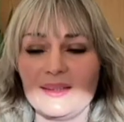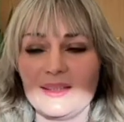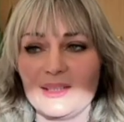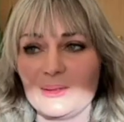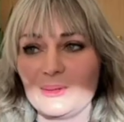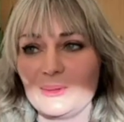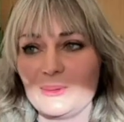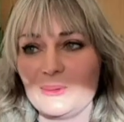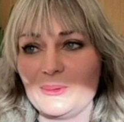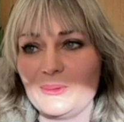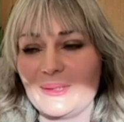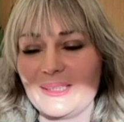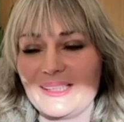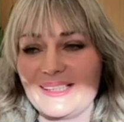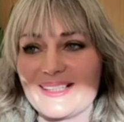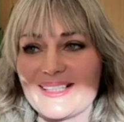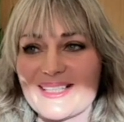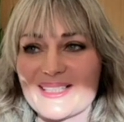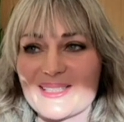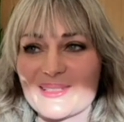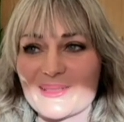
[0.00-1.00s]
Oh,
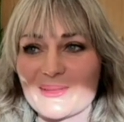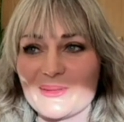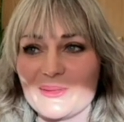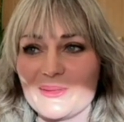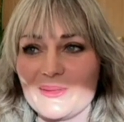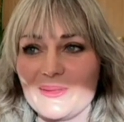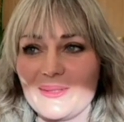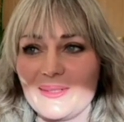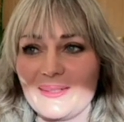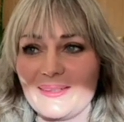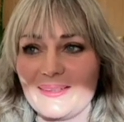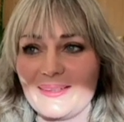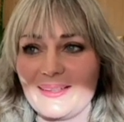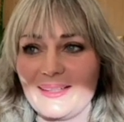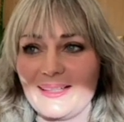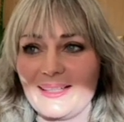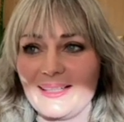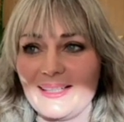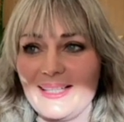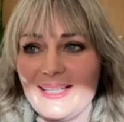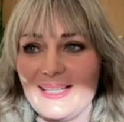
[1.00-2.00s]
so
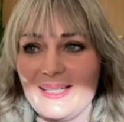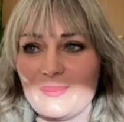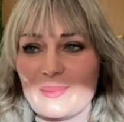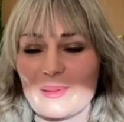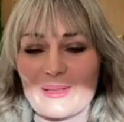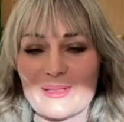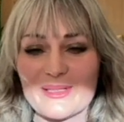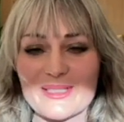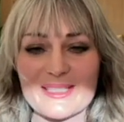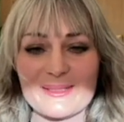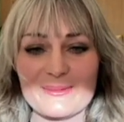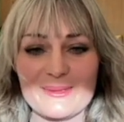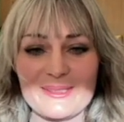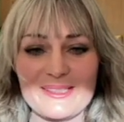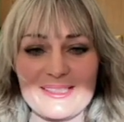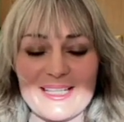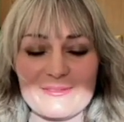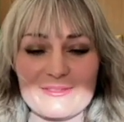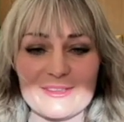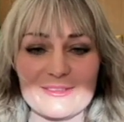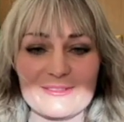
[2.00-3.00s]
I personally would
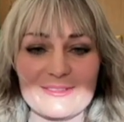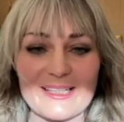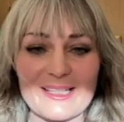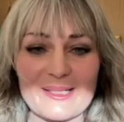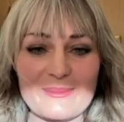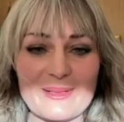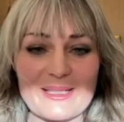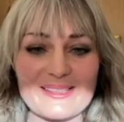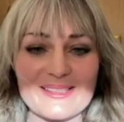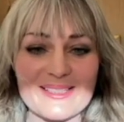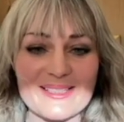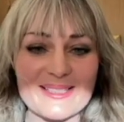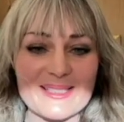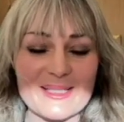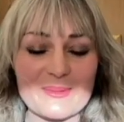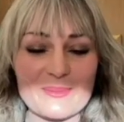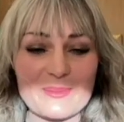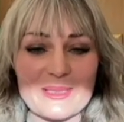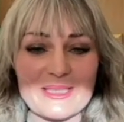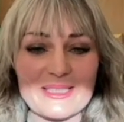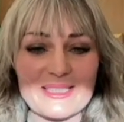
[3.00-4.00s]
never recommend to
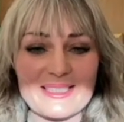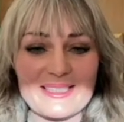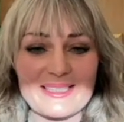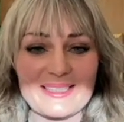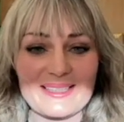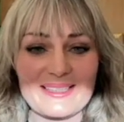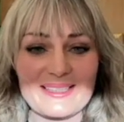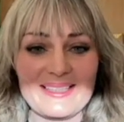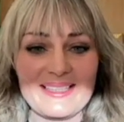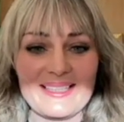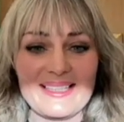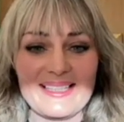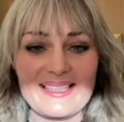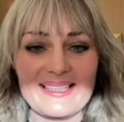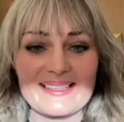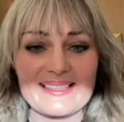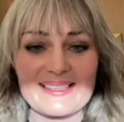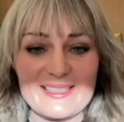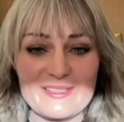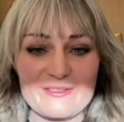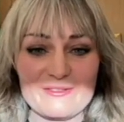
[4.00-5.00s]
somebody
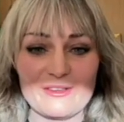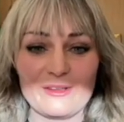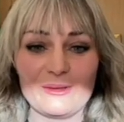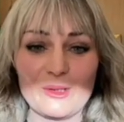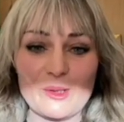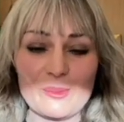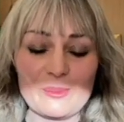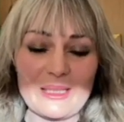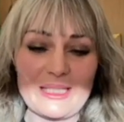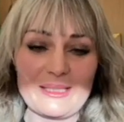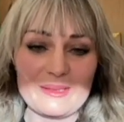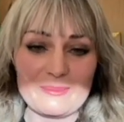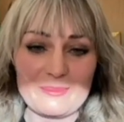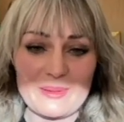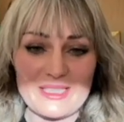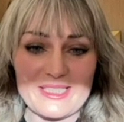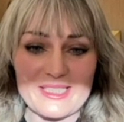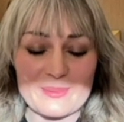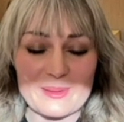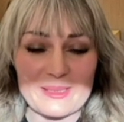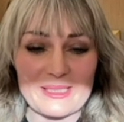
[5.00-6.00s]
that they follow a
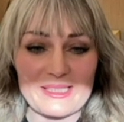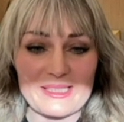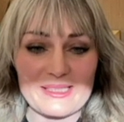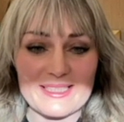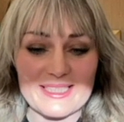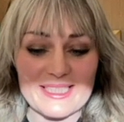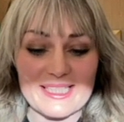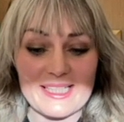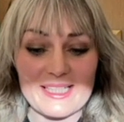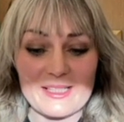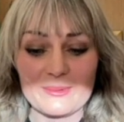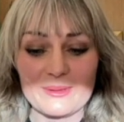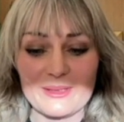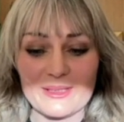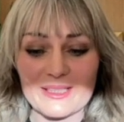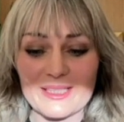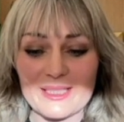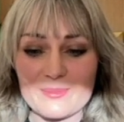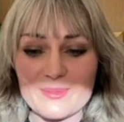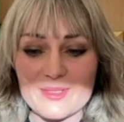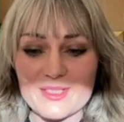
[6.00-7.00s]
plant-based diet when it
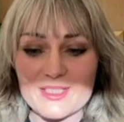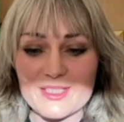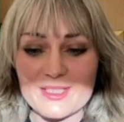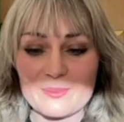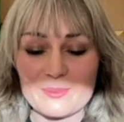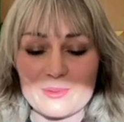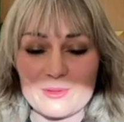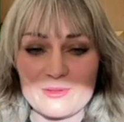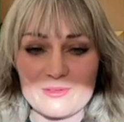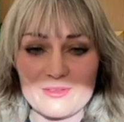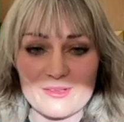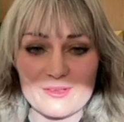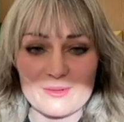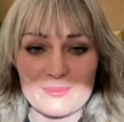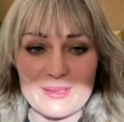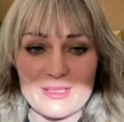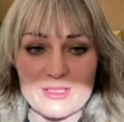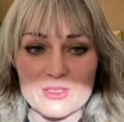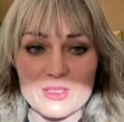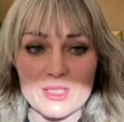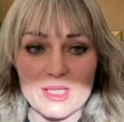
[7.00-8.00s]
comes to improving their
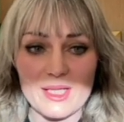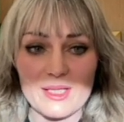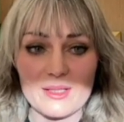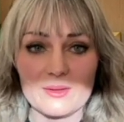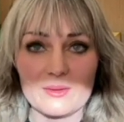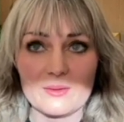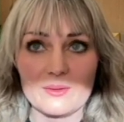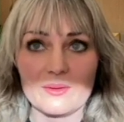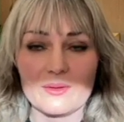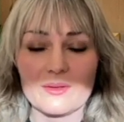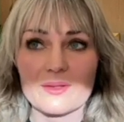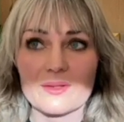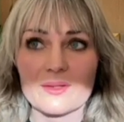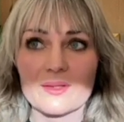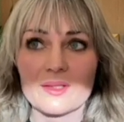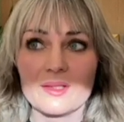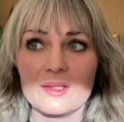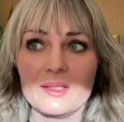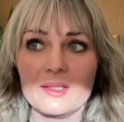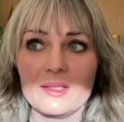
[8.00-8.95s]
mental health.